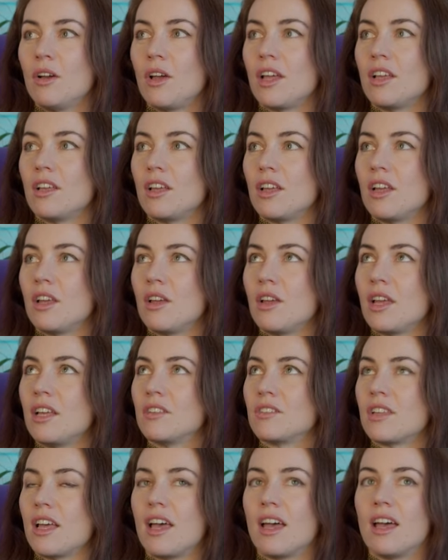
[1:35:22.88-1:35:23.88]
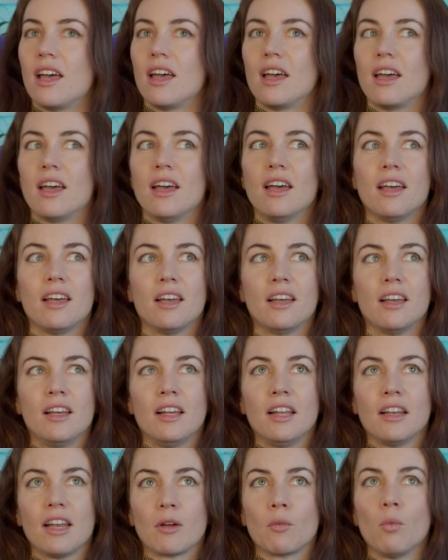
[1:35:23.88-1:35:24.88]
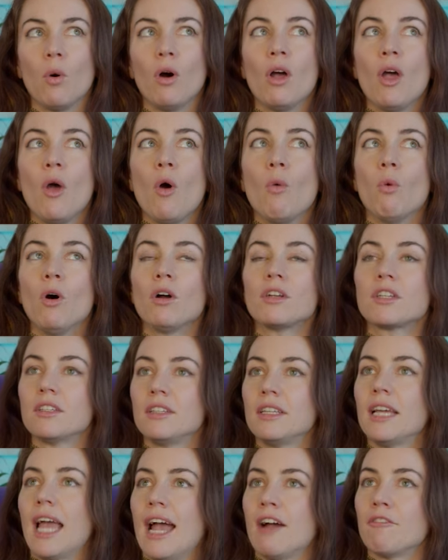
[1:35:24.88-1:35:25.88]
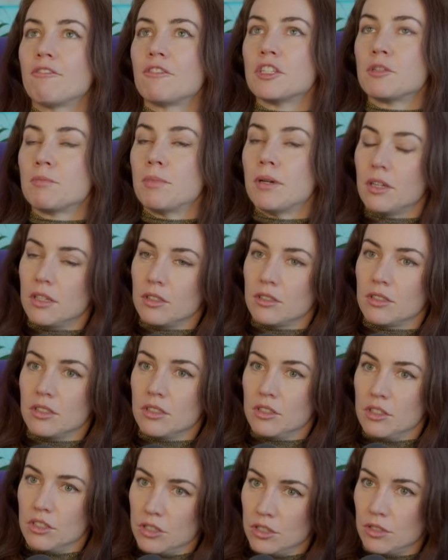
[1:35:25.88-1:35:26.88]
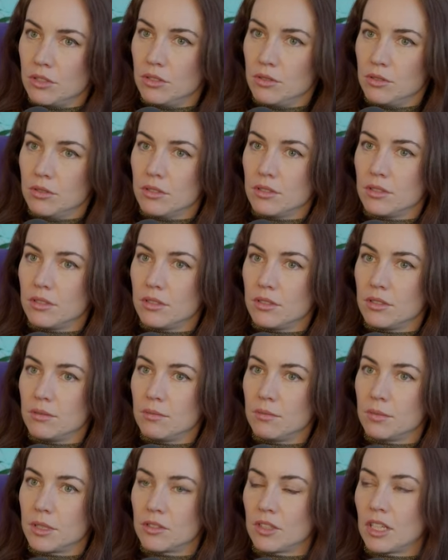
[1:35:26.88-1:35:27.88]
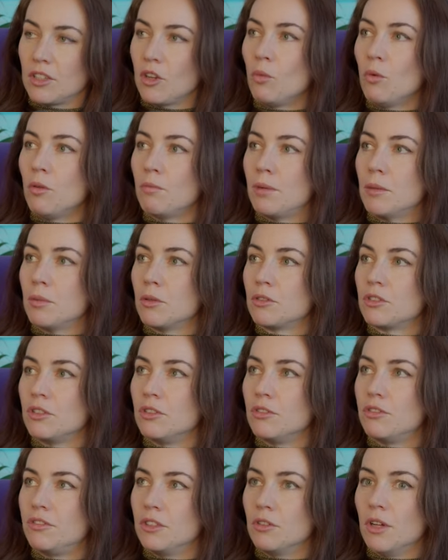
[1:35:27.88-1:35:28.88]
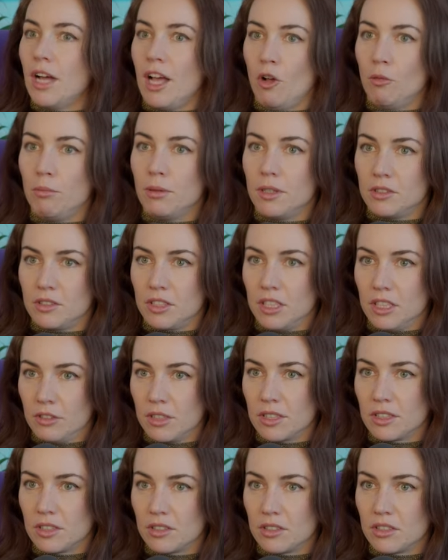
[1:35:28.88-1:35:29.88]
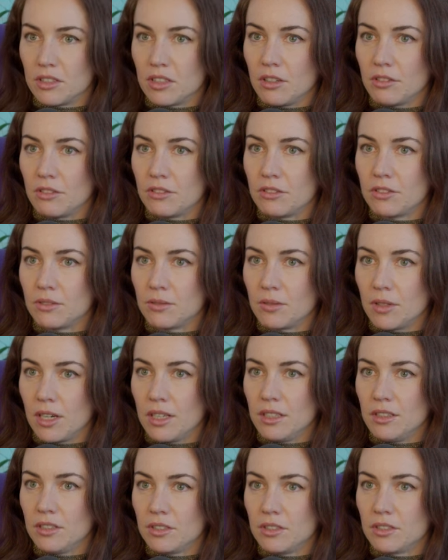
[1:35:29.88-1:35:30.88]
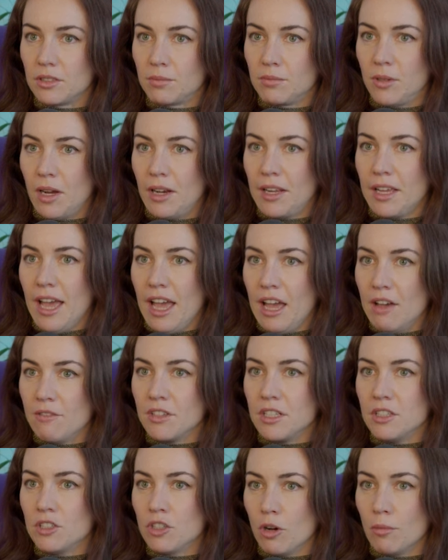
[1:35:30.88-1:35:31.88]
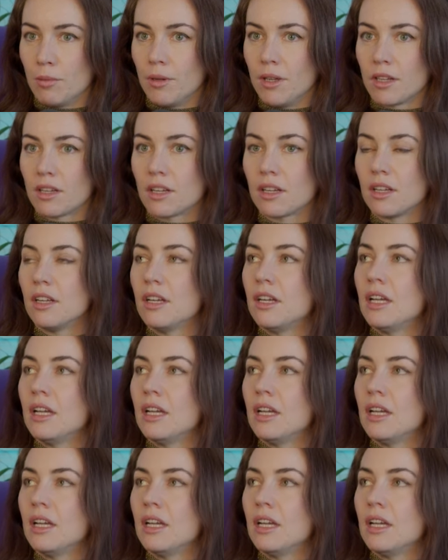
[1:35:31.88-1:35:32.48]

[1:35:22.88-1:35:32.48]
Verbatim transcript: Is there like what what can the average person do because I don't want people to feel helpless hearing this stuff, right? This is a fairly mm-hmm. heavy topic.